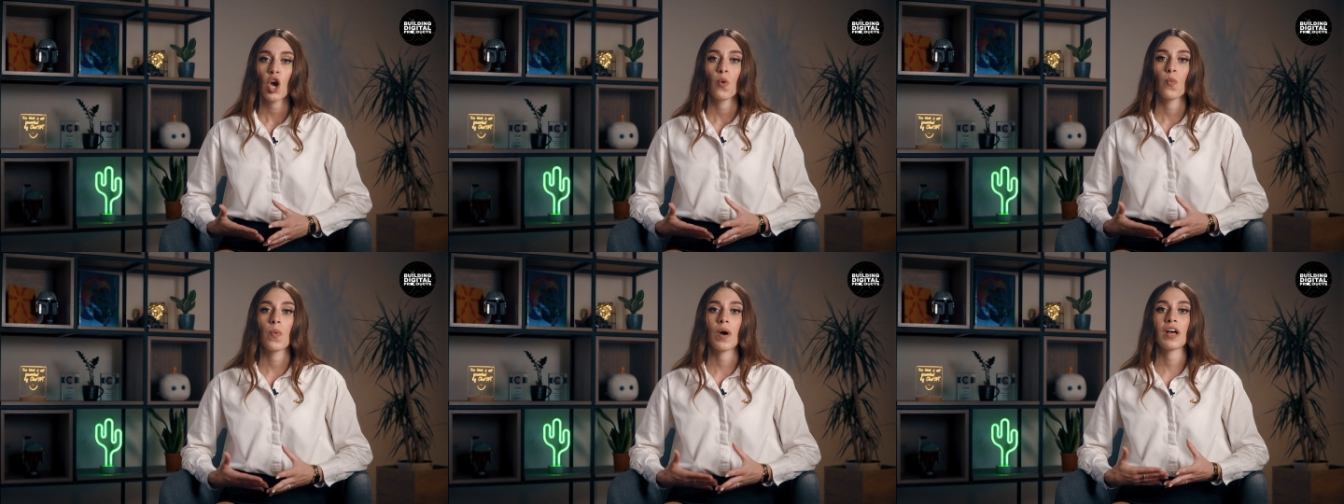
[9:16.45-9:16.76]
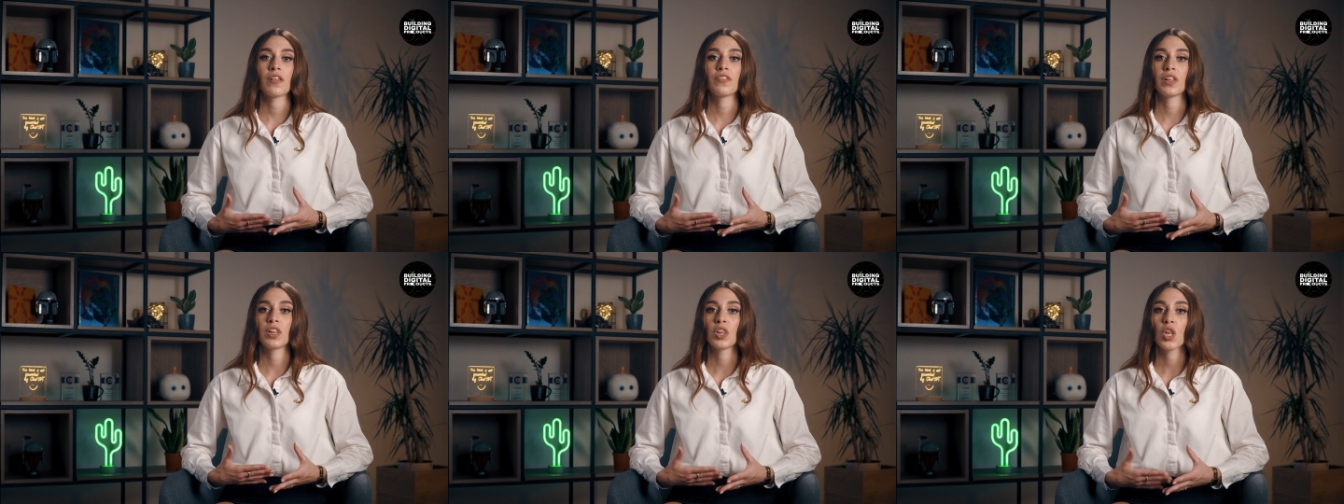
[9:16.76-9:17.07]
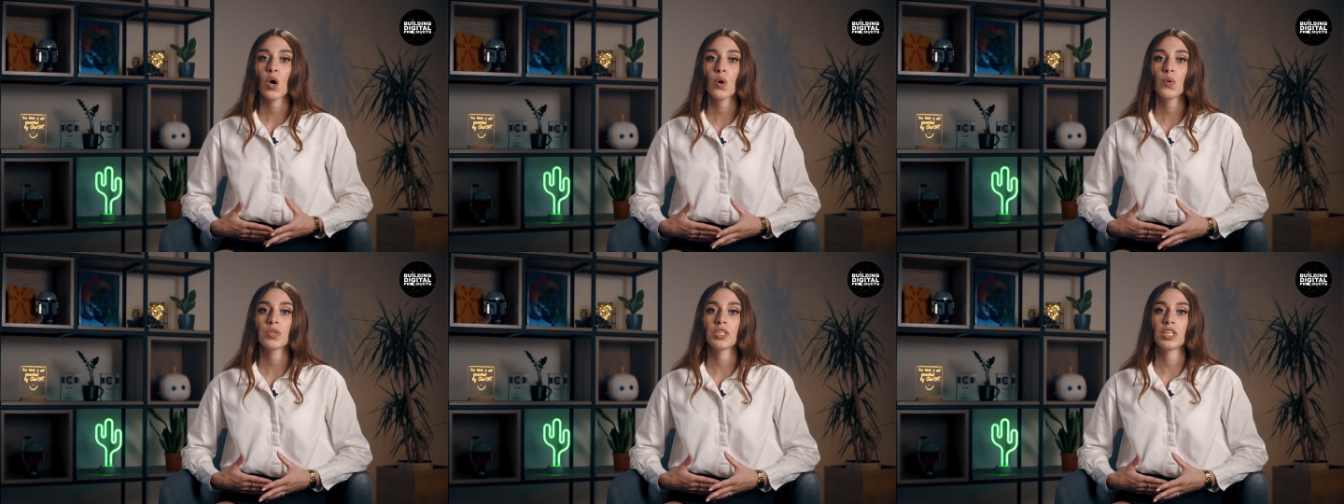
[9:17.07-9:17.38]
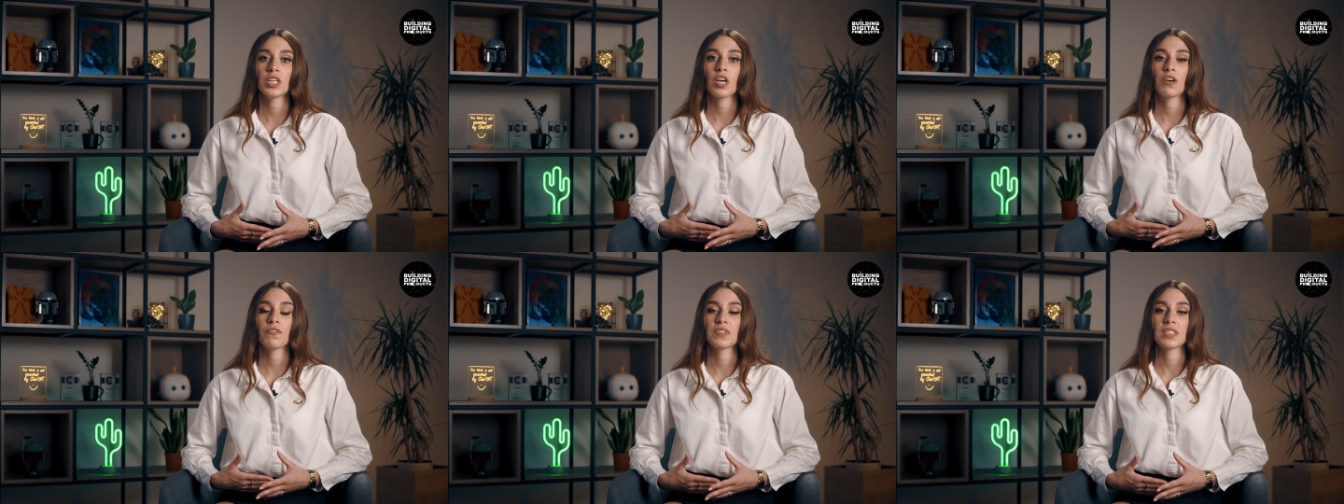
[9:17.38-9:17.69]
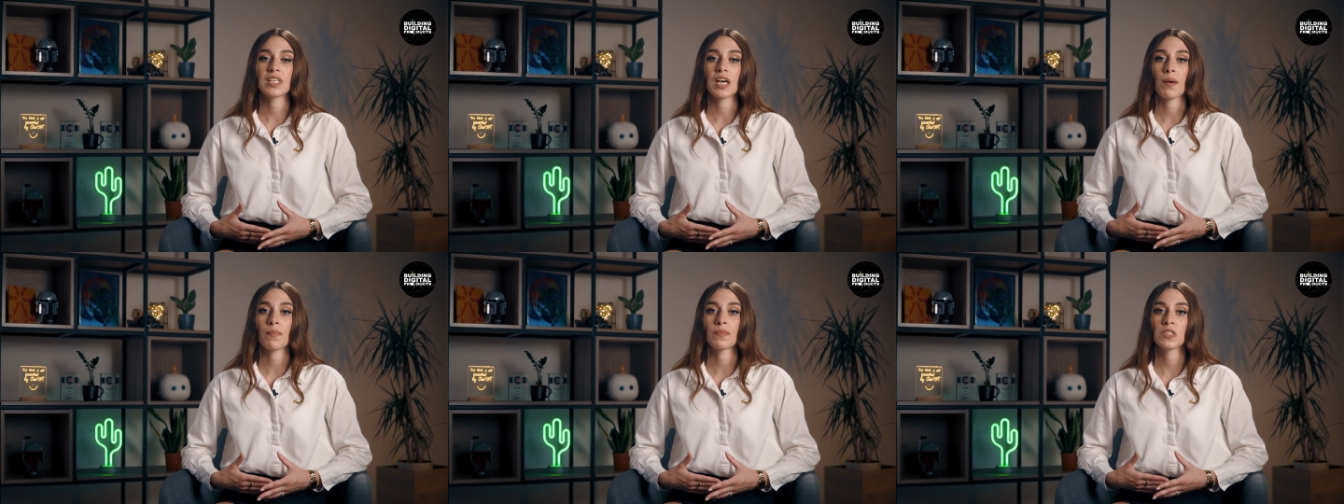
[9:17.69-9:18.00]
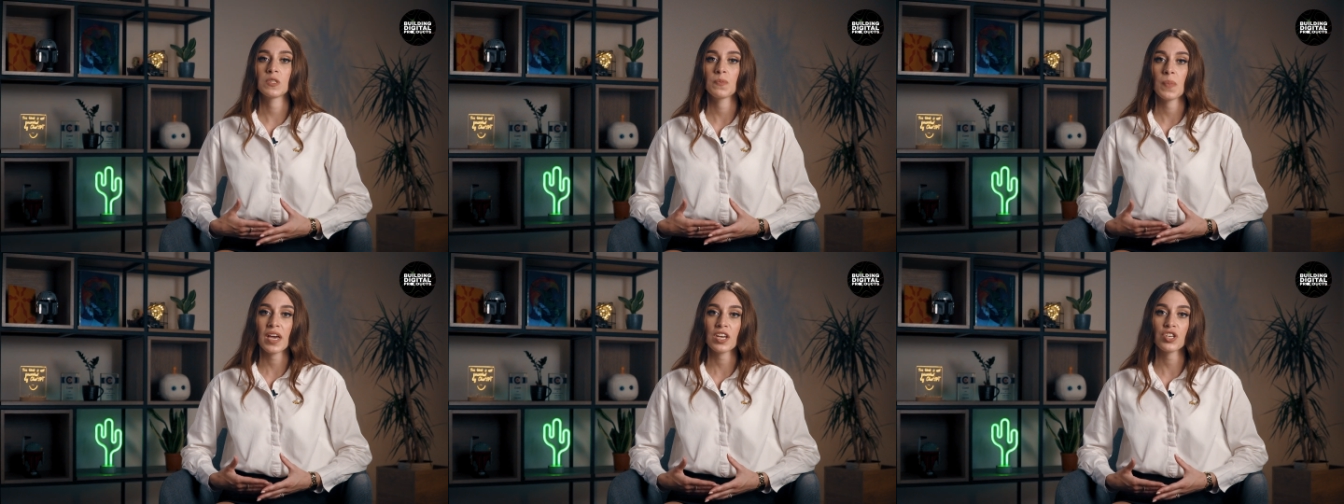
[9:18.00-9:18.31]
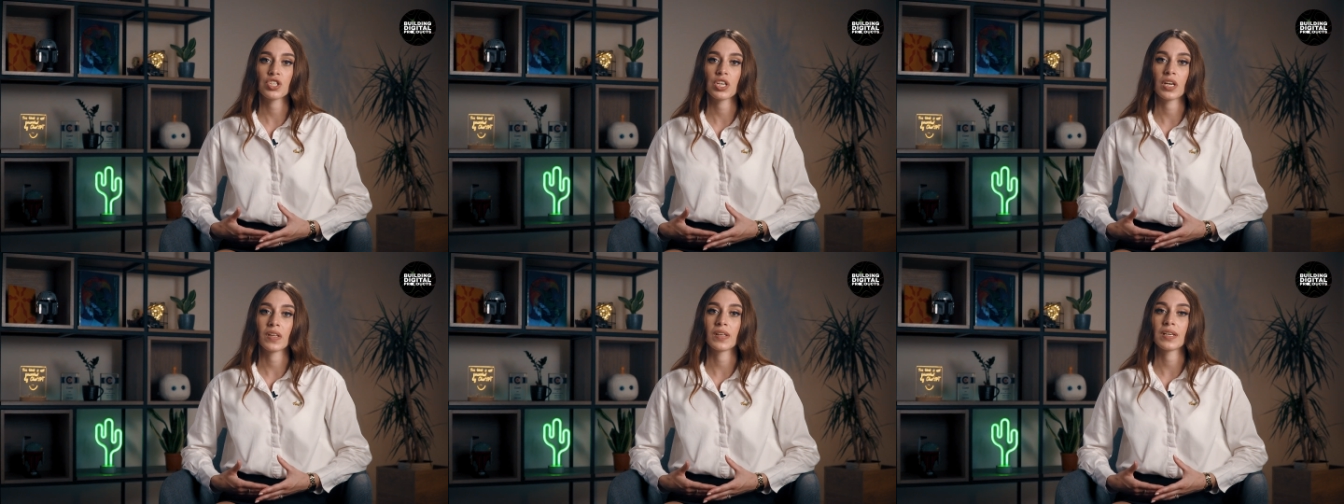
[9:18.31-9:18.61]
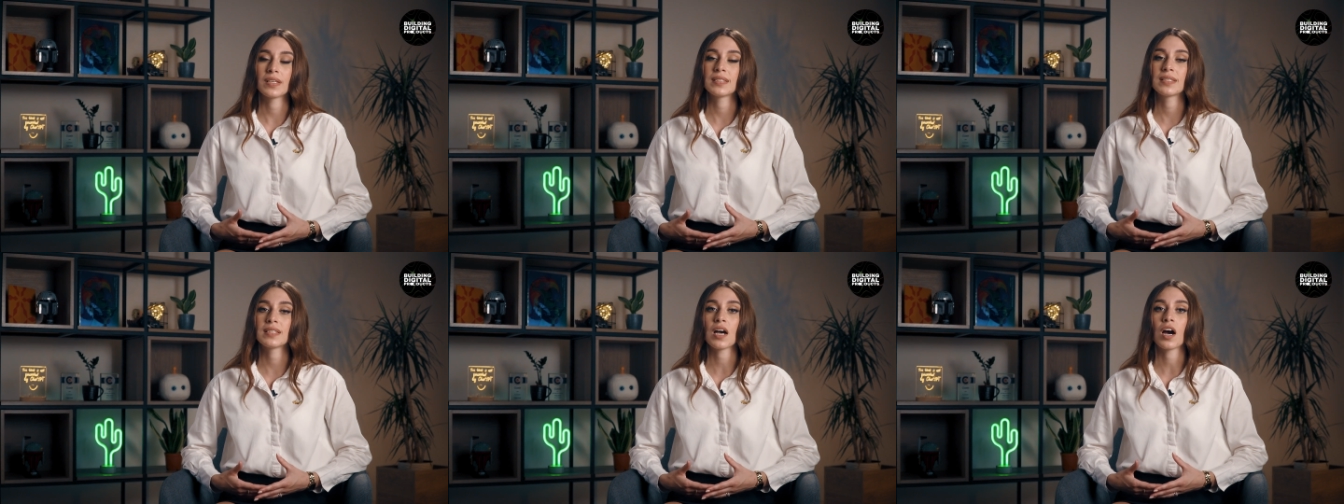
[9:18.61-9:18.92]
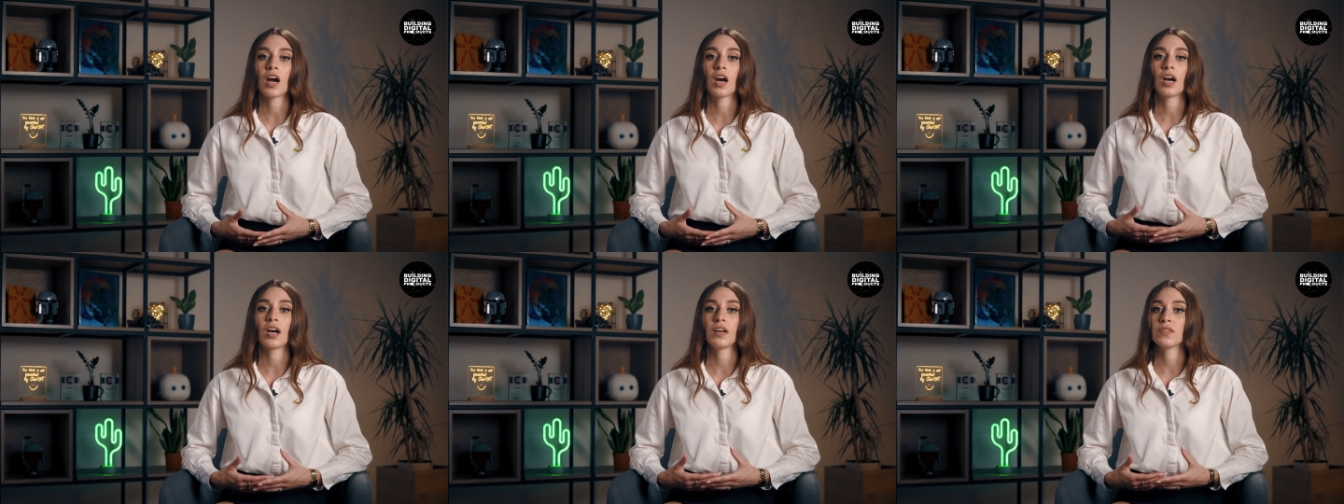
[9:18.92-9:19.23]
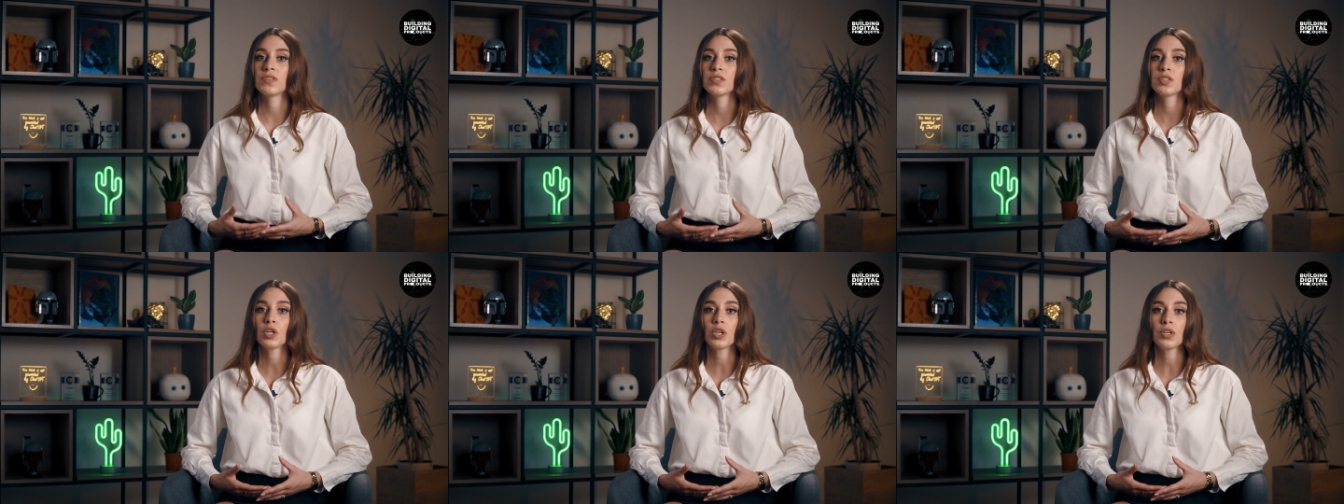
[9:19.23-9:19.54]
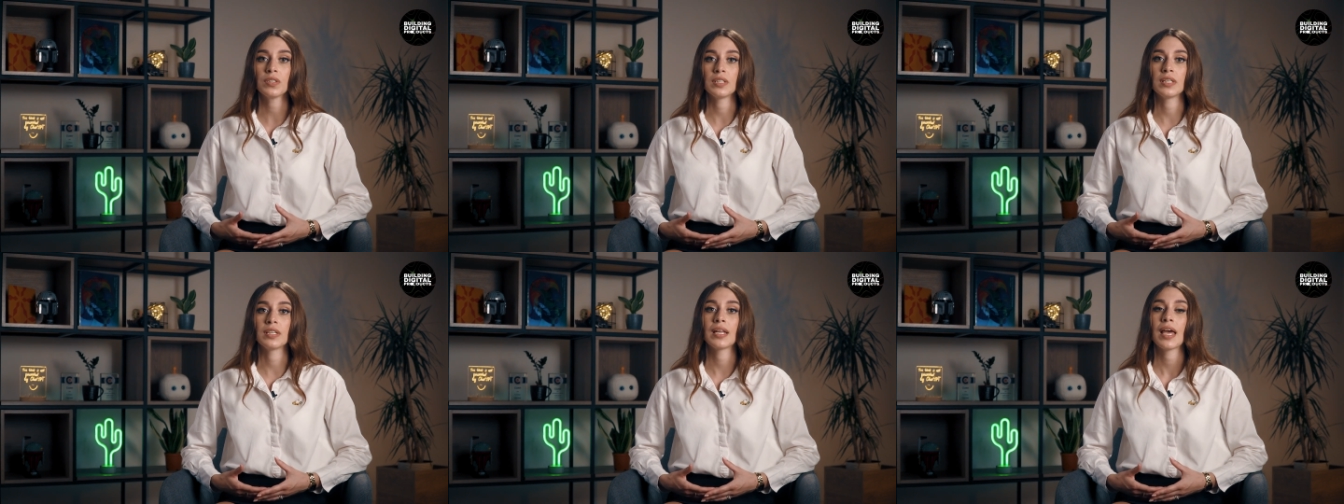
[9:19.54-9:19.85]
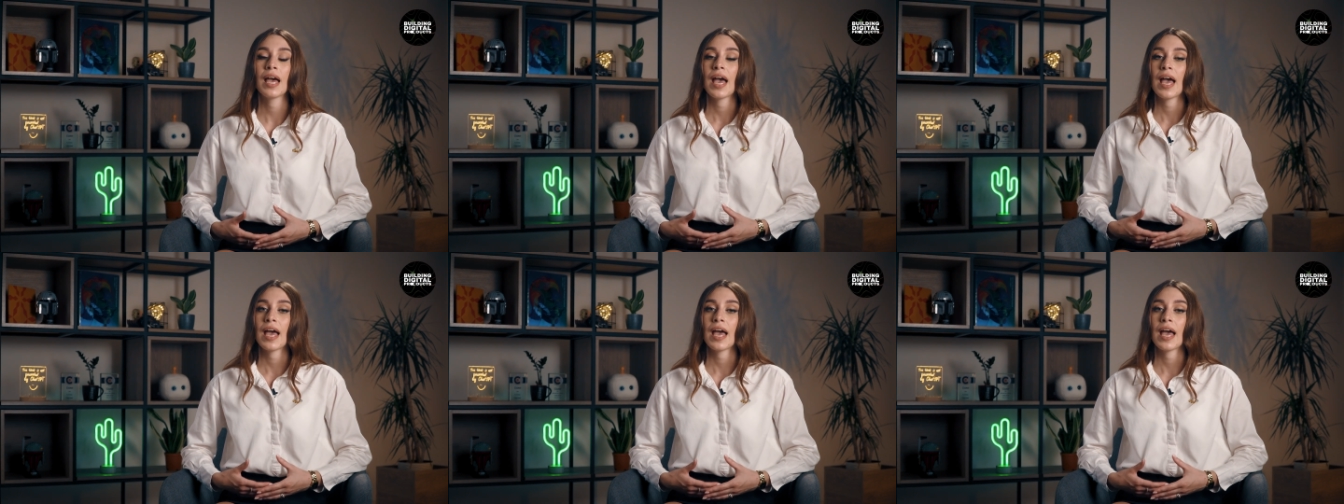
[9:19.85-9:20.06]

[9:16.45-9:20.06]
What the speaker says: where the loading of some specialists are uncertain